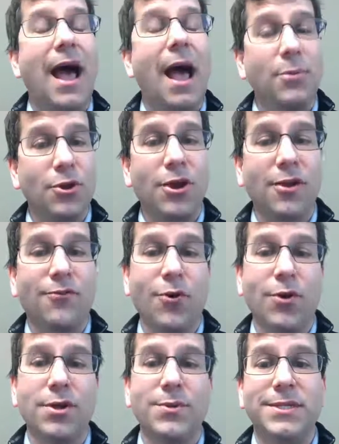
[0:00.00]
I'm looking
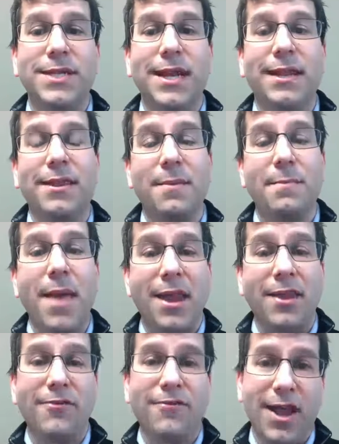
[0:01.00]
forward to attending the
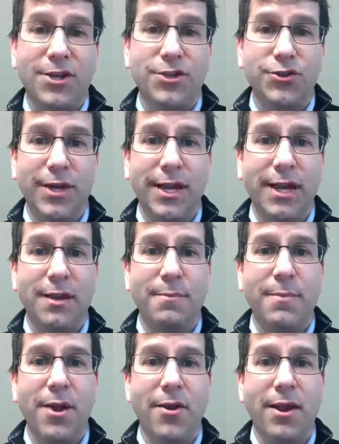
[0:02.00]
Manufacturing in
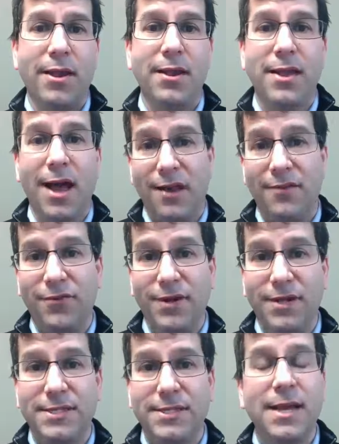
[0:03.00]
America
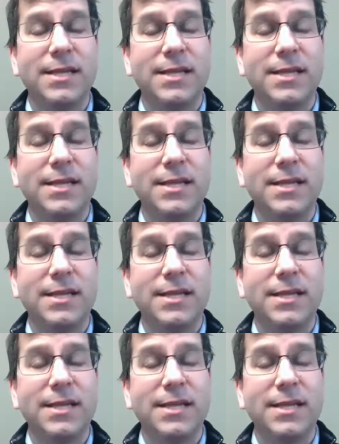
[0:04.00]
conference